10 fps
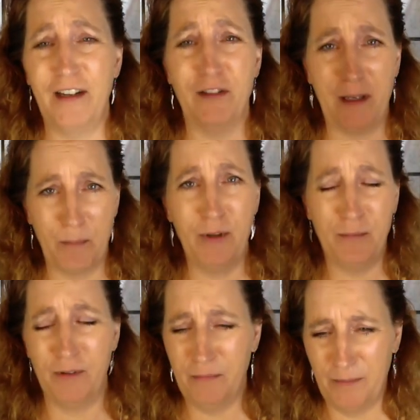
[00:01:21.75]
It was like
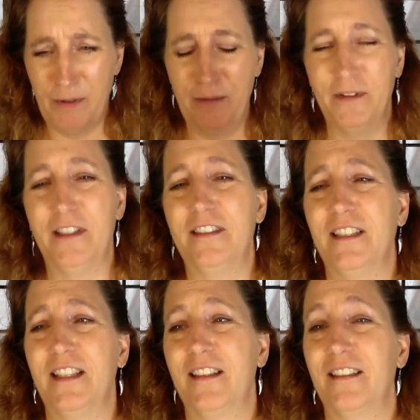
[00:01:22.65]
boom, boom, boom, boom, and it's
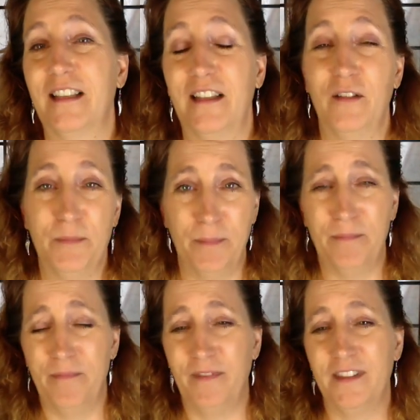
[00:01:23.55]

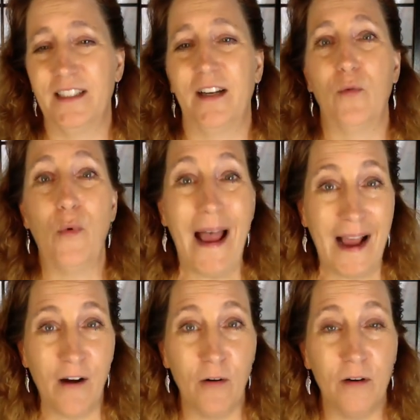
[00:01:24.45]
like,
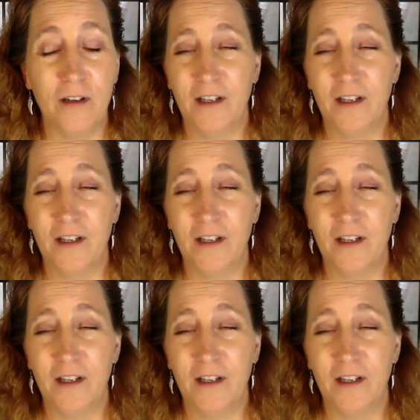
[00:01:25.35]
wow.